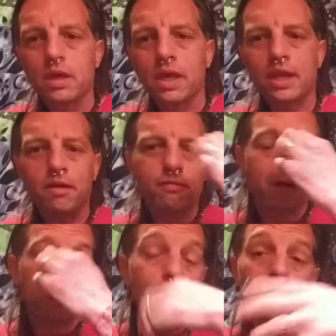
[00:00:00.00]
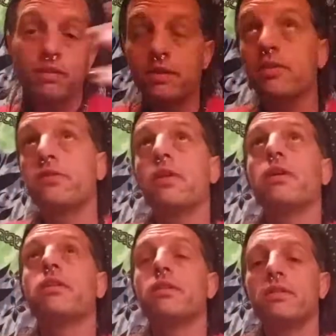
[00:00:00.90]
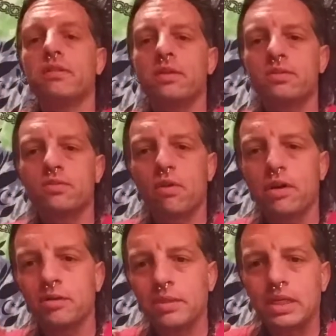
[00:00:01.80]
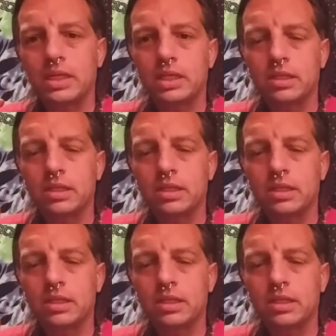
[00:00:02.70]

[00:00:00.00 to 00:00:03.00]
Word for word: And I found out that the sun destroyed me